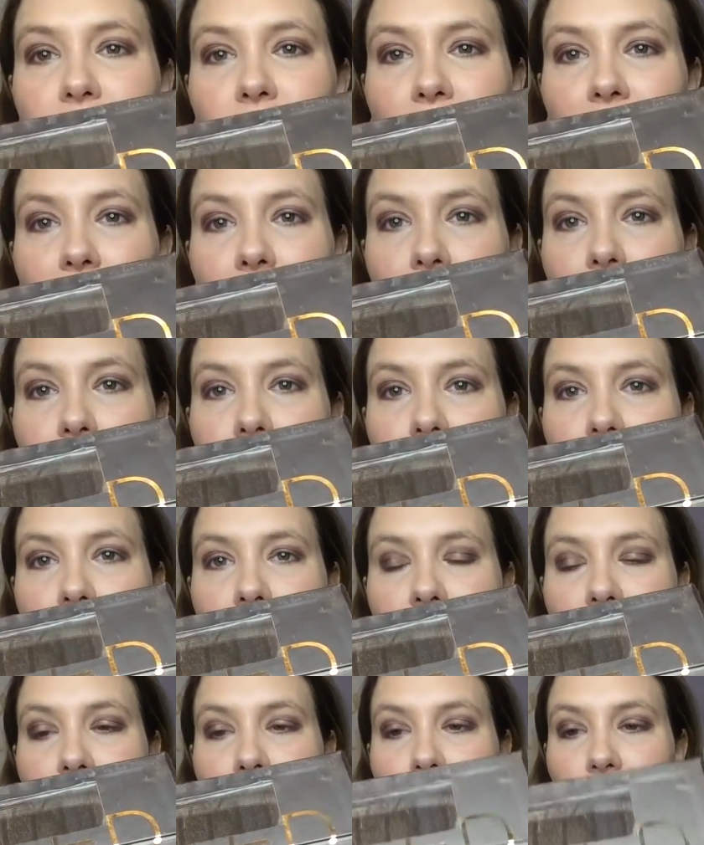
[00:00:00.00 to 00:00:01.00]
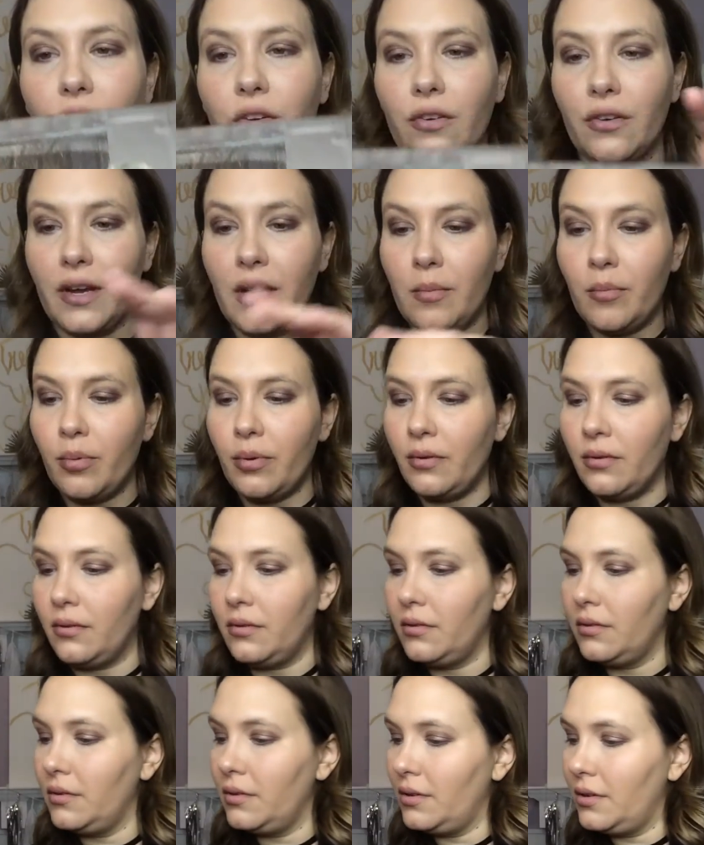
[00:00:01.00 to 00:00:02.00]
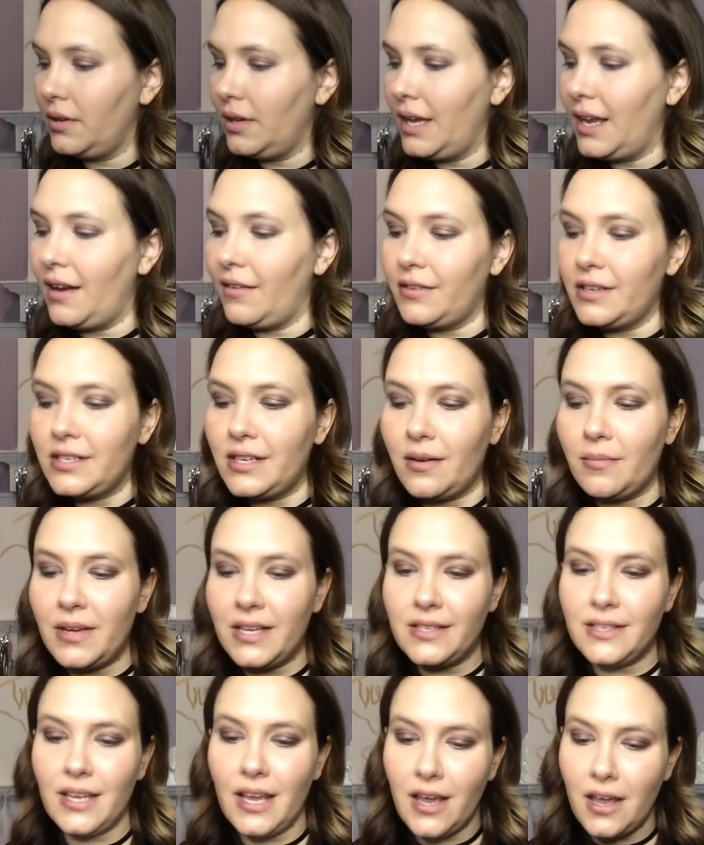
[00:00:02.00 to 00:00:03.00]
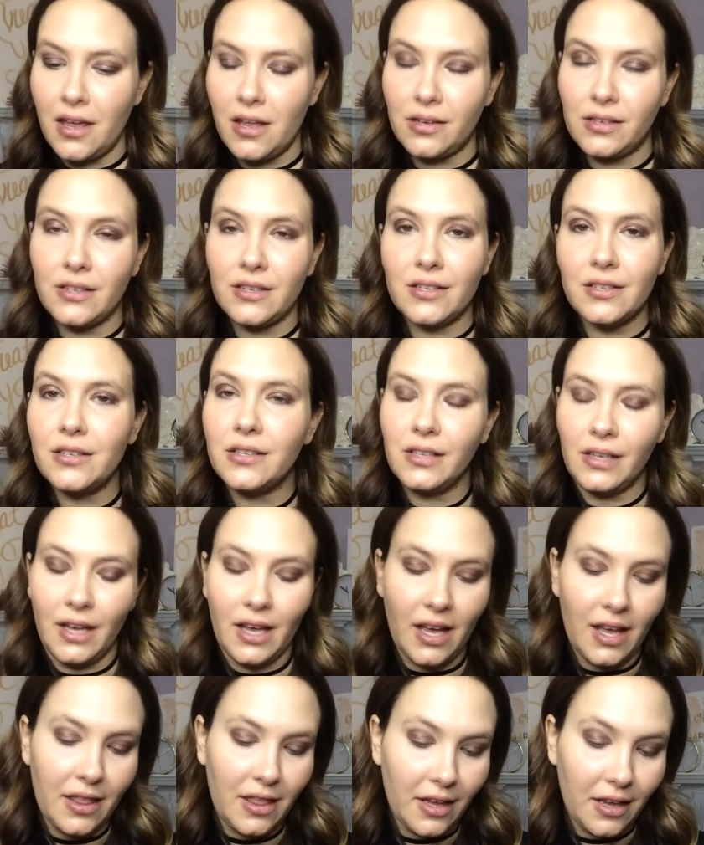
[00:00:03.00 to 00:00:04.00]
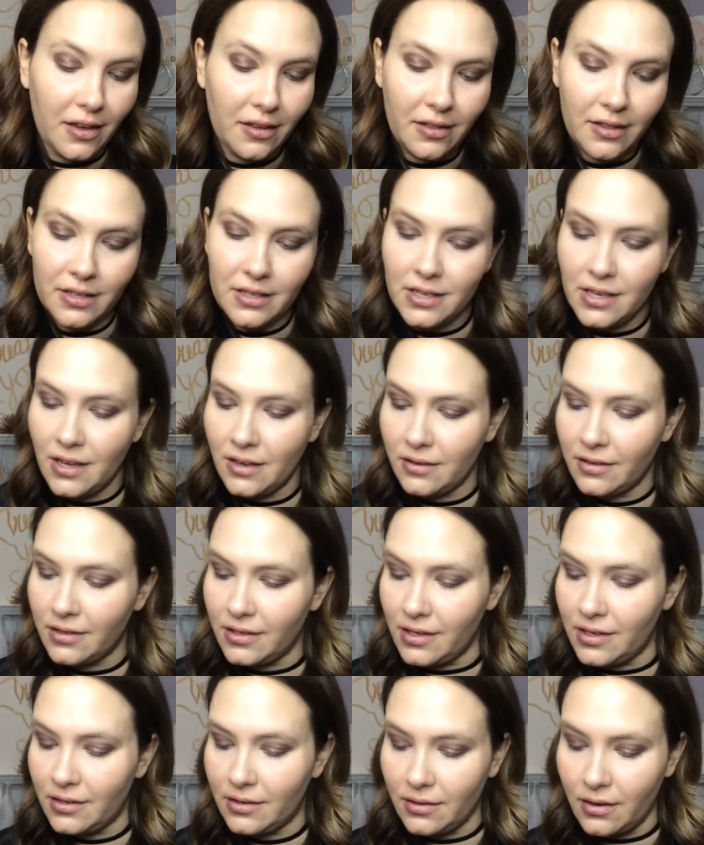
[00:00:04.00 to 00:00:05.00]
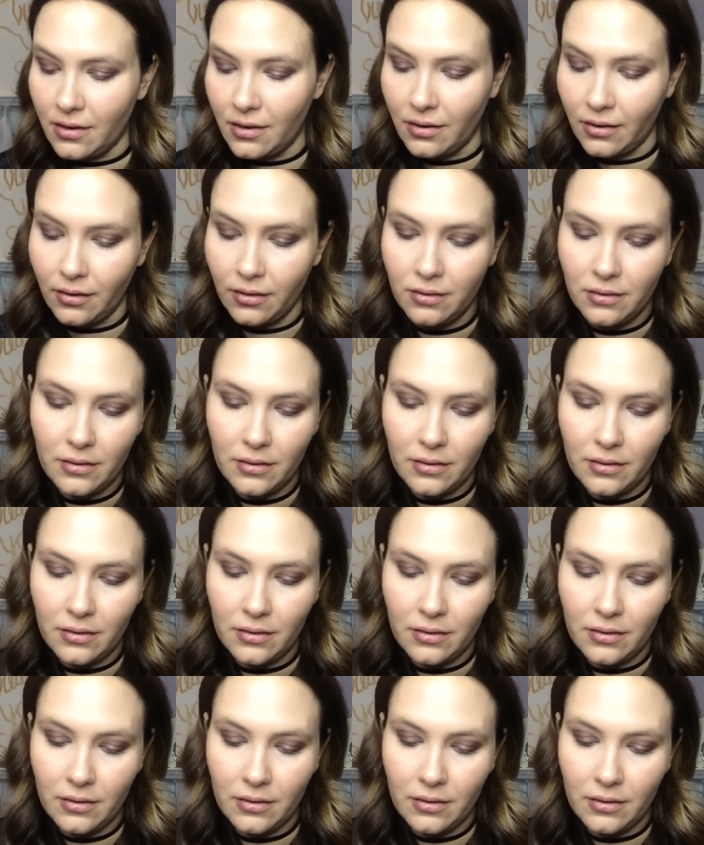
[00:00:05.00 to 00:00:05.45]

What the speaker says: shadow. It's called Creep. And every time I say it, I think of the TLC song.